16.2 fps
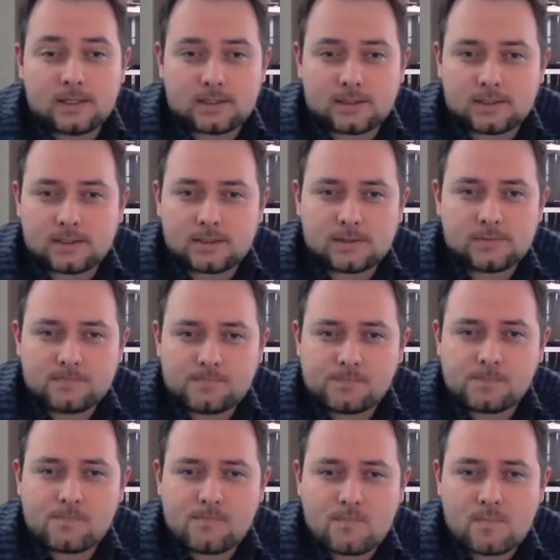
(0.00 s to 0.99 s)

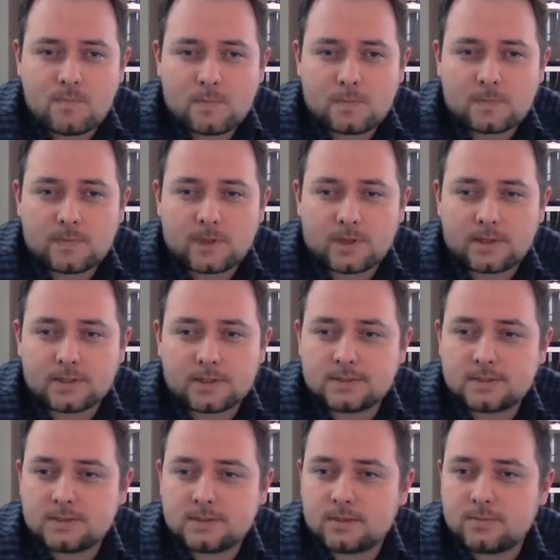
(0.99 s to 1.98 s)
I
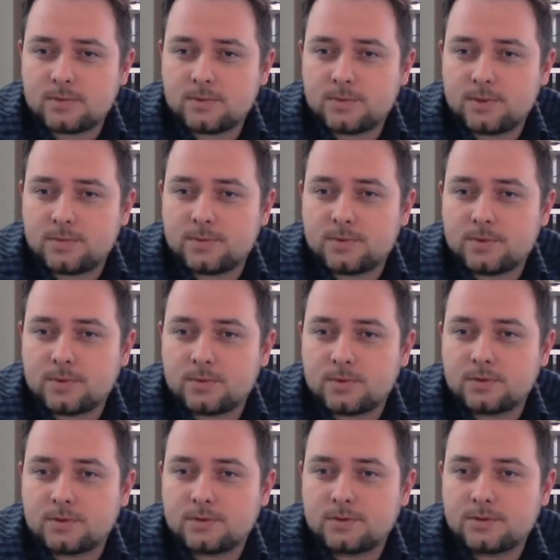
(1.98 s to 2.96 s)
guess some people
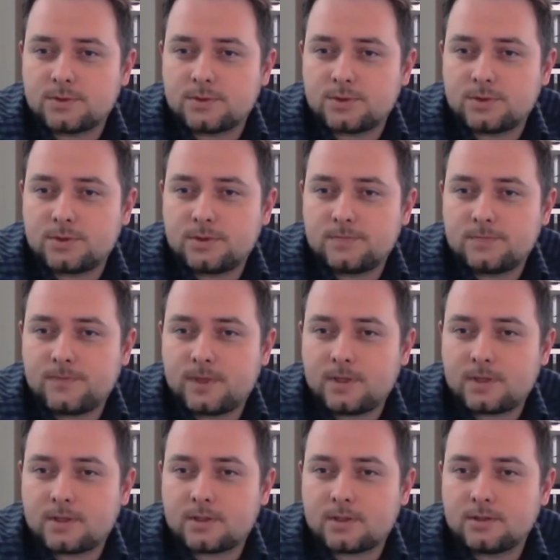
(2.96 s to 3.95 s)
will join.
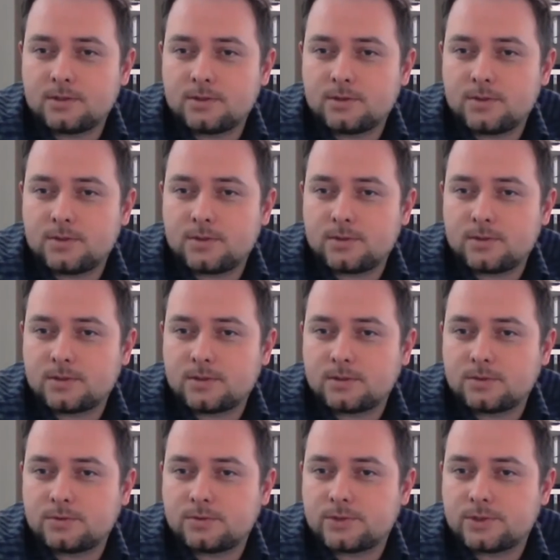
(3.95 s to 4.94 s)
Yeah, hello everyone
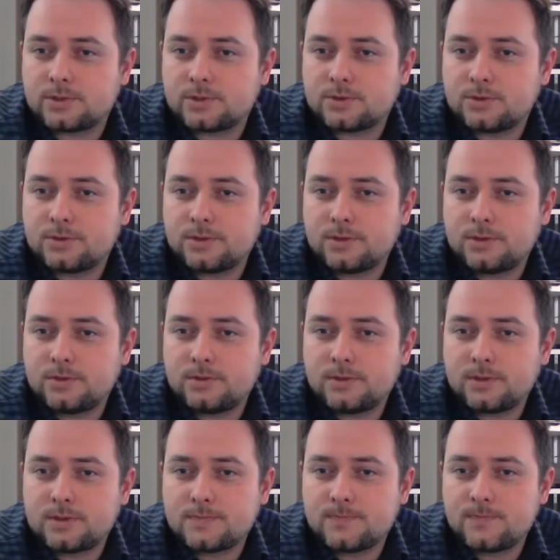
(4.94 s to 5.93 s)
who just joined to
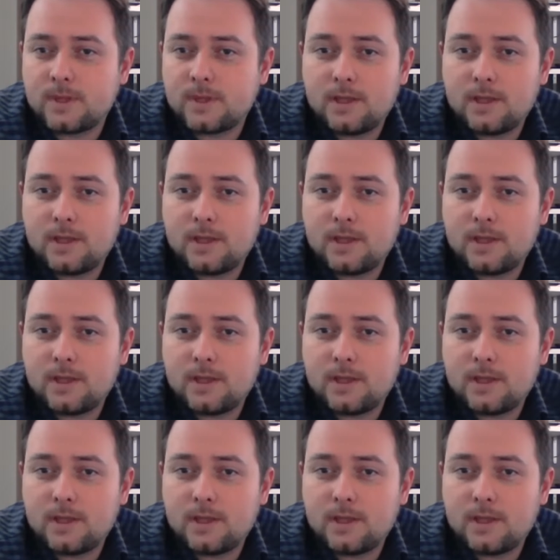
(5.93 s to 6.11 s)
us.